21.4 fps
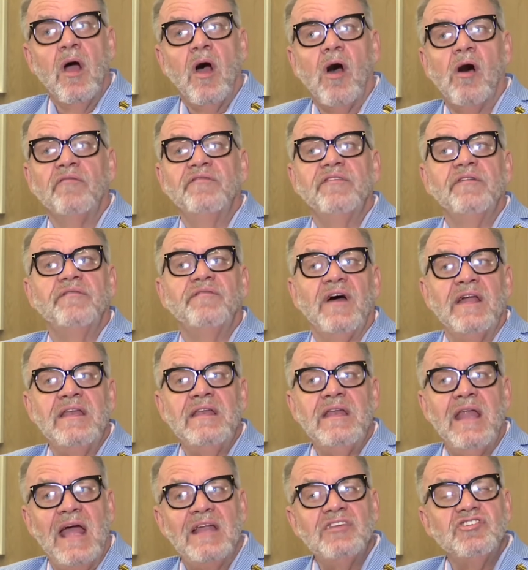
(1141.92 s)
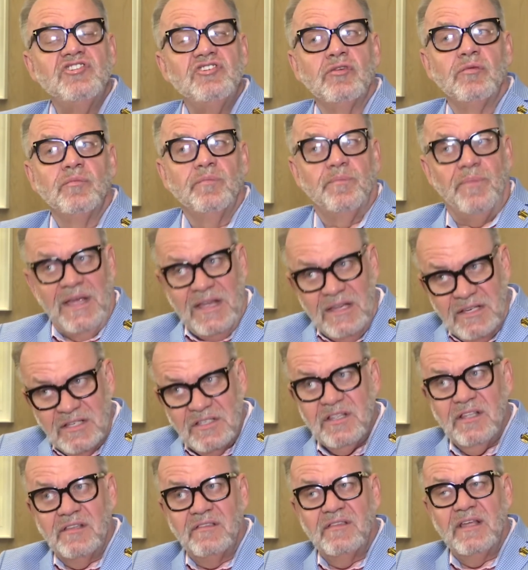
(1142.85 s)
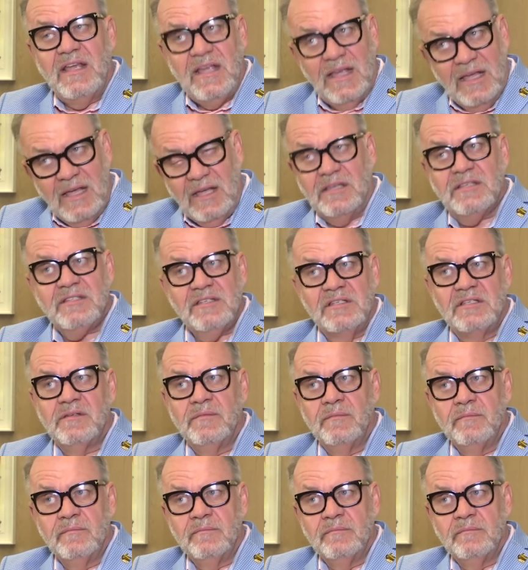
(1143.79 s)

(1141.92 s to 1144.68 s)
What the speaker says: of the financial base that there is.